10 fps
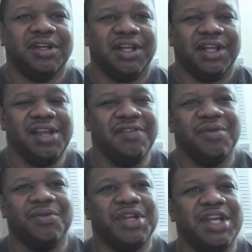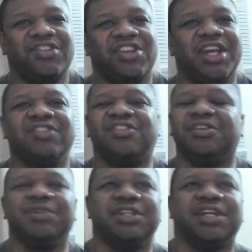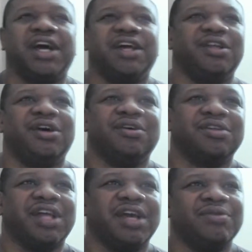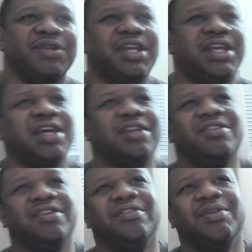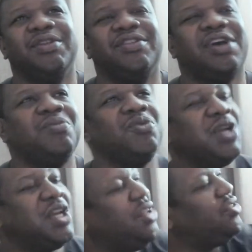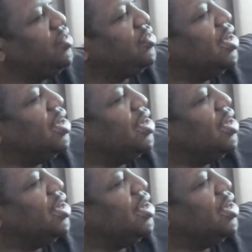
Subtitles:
Even when they change some of the dialogue, like when Cyborg catches